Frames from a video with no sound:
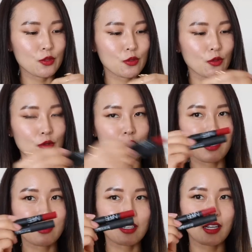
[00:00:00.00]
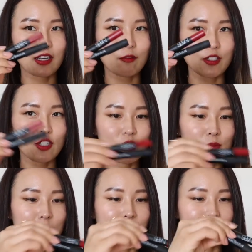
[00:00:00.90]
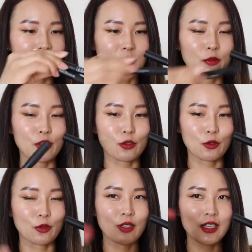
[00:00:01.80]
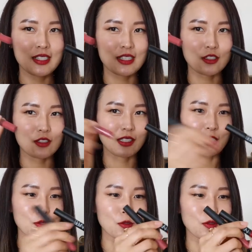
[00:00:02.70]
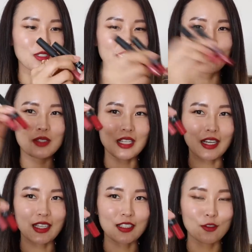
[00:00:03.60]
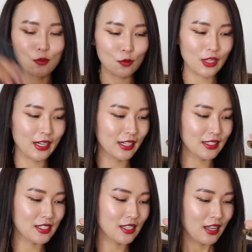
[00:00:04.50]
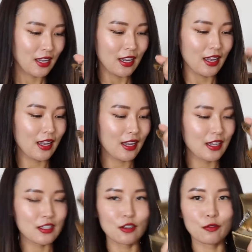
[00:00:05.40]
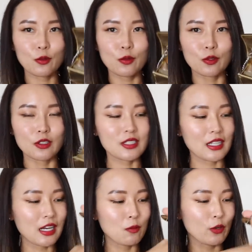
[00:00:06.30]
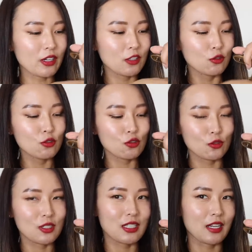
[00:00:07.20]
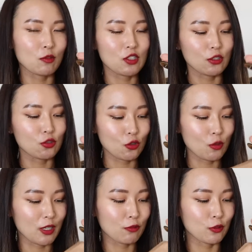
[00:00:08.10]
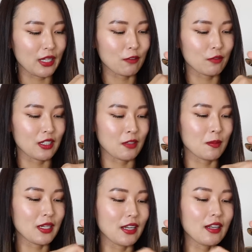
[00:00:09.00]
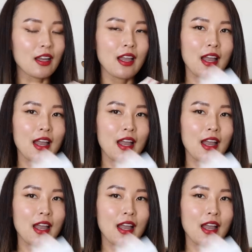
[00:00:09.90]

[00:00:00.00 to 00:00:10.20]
So throughout the night, if I change my mind and I want to go subtle and nude lips, I can do that. And of course, I'm wearing new shoes today, which I'll show you my full outfit in a minute.